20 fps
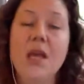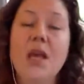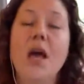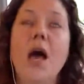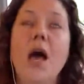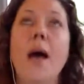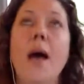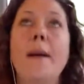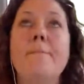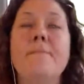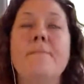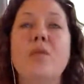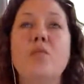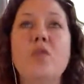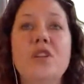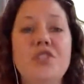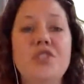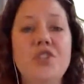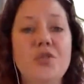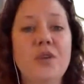But
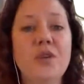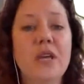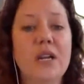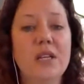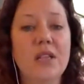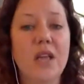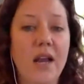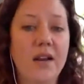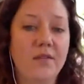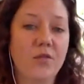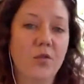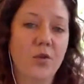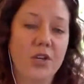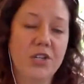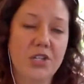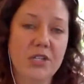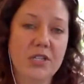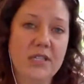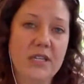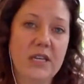we do get a lot of
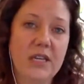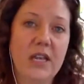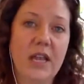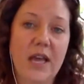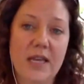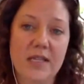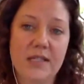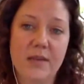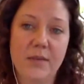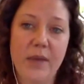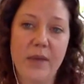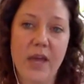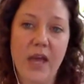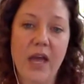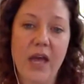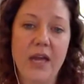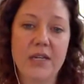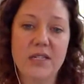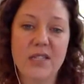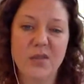questions in class about
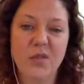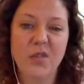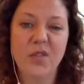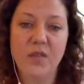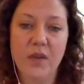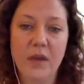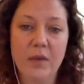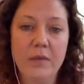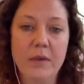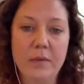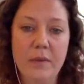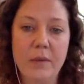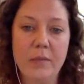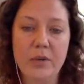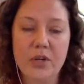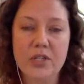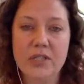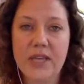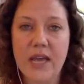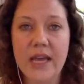how to deal with family
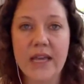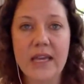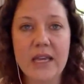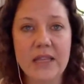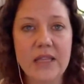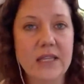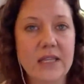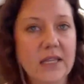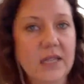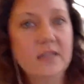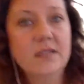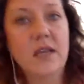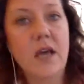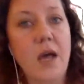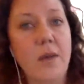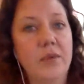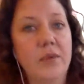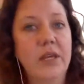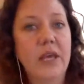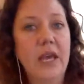members. I get that that's
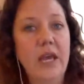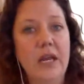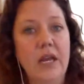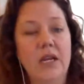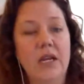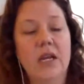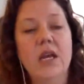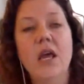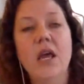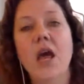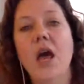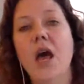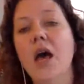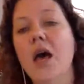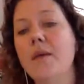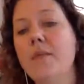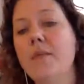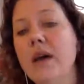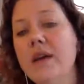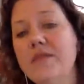complicated.
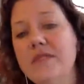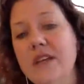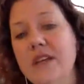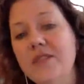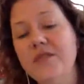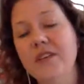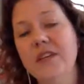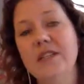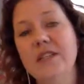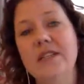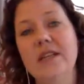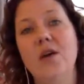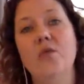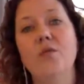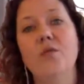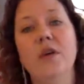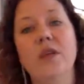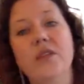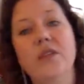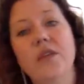I've definitely dealt
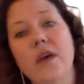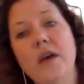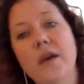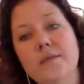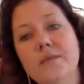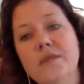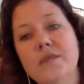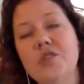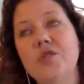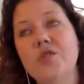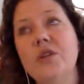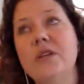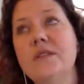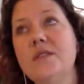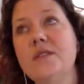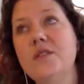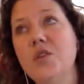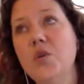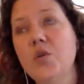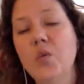with
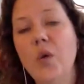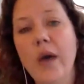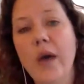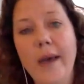students who